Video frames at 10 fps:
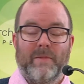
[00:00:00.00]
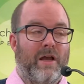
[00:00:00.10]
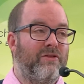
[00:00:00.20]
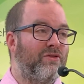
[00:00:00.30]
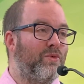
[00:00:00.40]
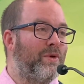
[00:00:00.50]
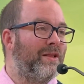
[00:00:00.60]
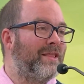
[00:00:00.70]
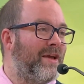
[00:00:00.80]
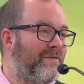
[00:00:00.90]
And so we
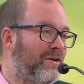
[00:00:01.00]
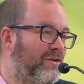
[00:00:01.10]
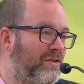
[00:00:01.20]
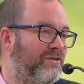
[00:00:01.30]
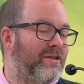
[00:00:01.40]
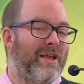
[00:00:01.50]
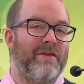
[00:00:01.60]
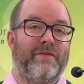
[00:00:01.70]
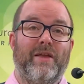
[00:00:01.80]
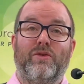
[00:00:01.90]
live our Christian
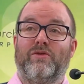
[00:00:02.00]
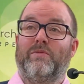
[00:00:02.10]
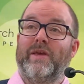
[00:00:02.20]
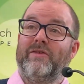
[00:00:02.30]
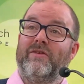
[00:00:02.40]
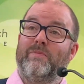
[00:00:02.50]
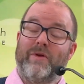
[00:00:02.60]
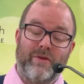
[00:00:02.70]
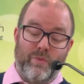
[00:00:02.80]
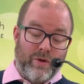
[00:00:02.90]
life in those places,
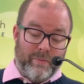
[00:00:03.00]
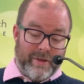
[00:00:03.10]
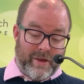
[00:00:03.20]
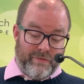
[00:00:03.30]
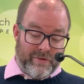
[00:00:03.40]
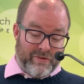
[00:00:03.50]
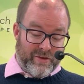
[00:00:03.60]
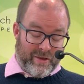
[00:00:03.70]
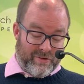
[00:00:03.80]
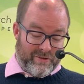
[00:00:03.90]
but there will be
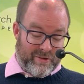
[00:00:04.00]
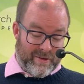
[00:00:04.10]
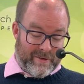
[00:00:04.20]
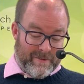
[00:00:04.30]
differences.